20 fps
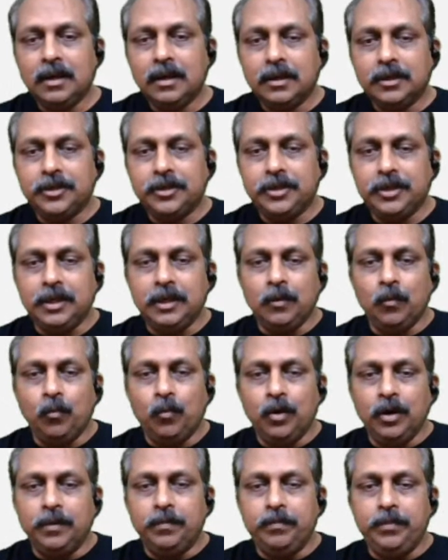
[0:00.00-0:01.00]
she
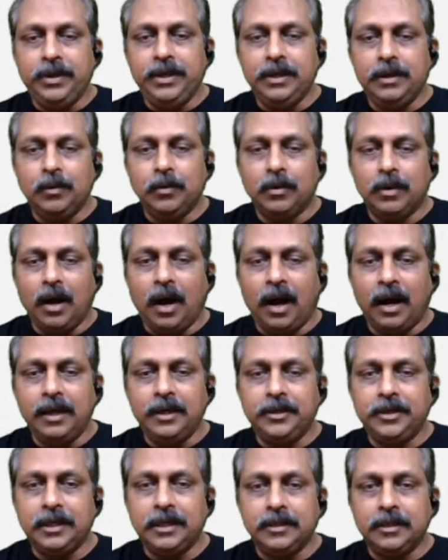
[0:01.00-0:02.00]
would be, I
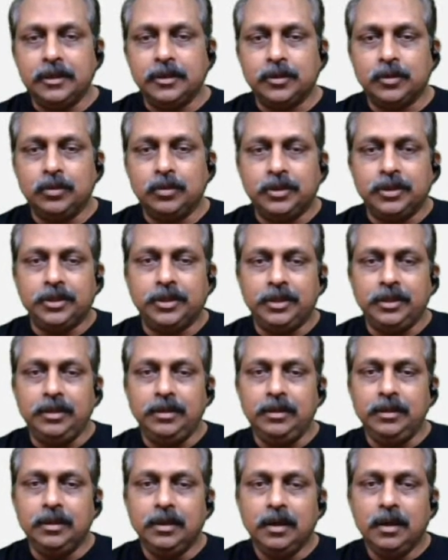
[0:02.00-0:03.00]
changes to
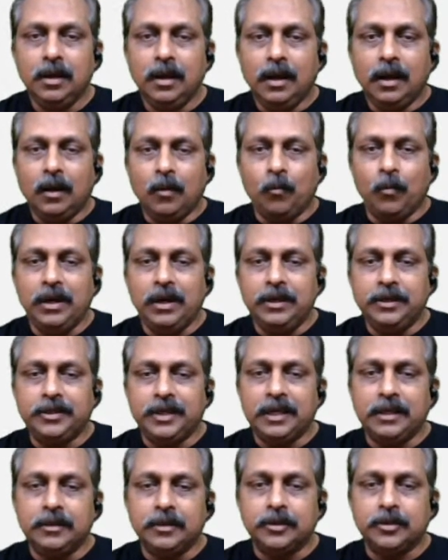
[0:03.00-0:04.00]
she, will
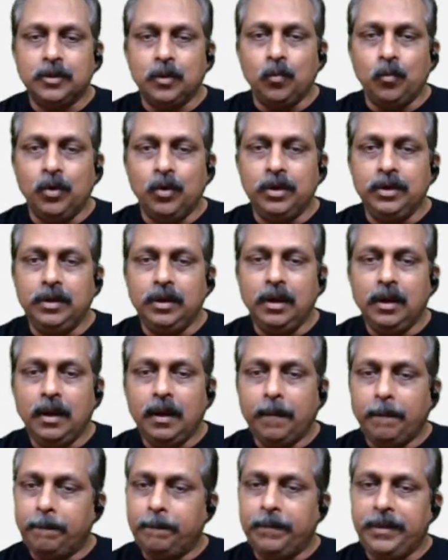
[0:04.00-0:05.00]
changes to would,
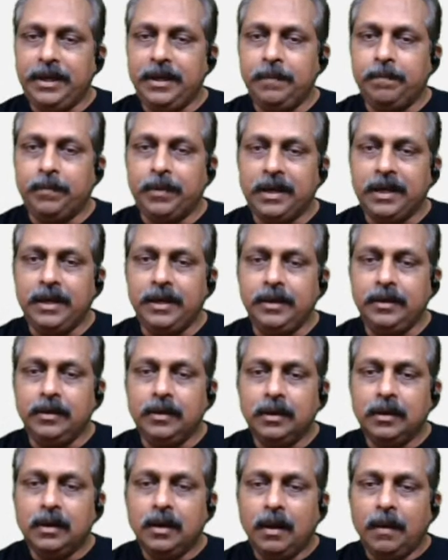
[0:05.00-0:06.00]
be playing,
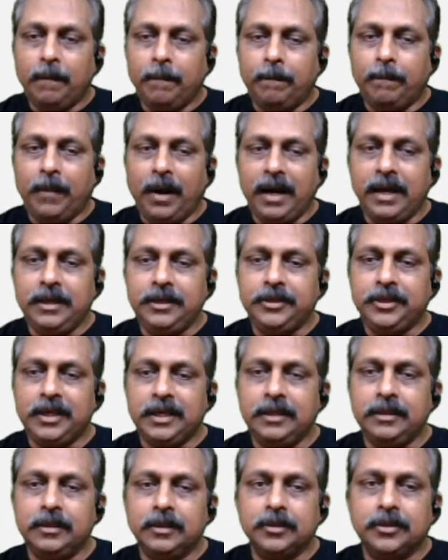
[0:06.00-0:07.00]
my
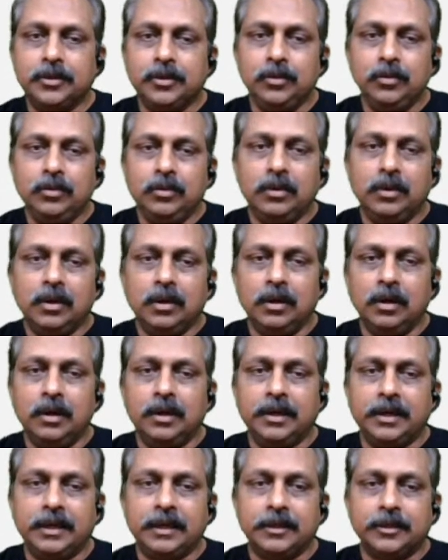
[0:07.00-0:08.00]
changes to her
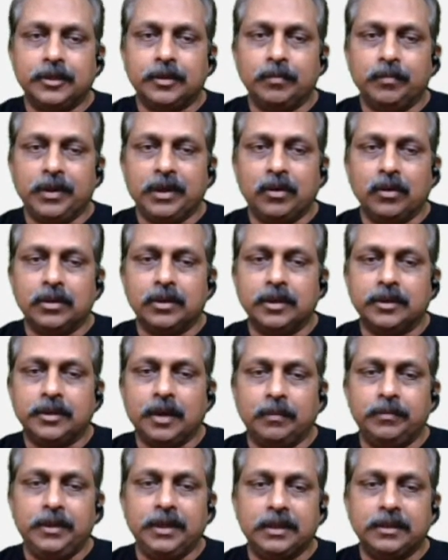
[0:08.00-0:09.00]
kids because the
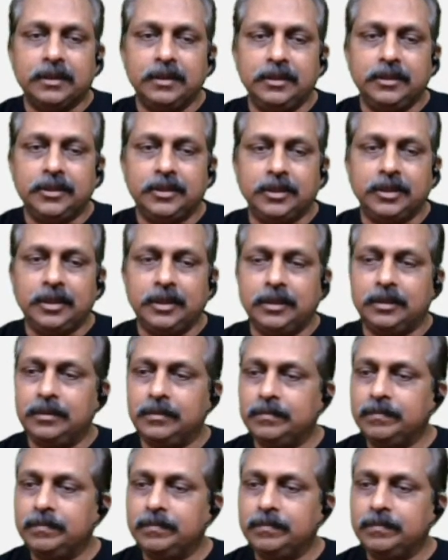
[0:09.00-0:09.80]
subject is she.